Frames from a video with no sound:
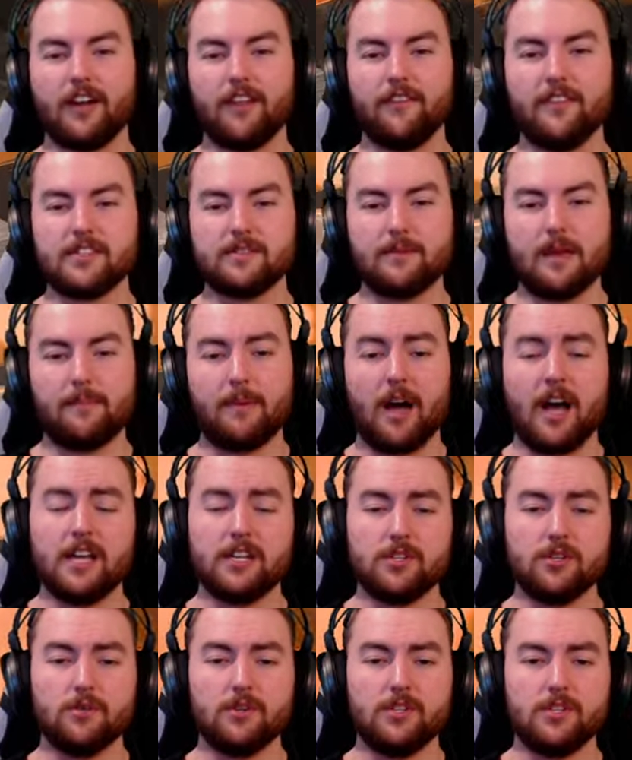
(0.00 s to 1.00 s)
on this map. I
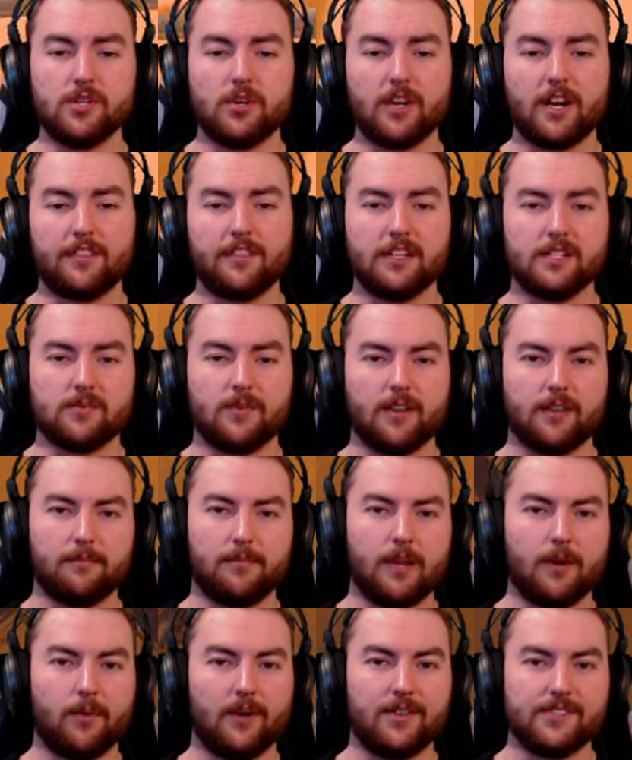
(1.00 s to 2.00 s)
do enjoy it. I think it's one of the
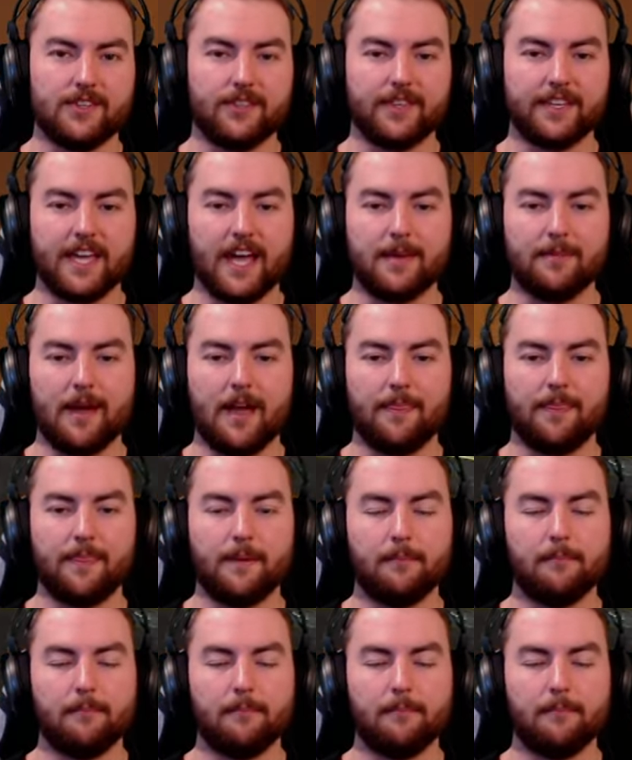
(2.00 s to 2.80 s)
better ones in the game at the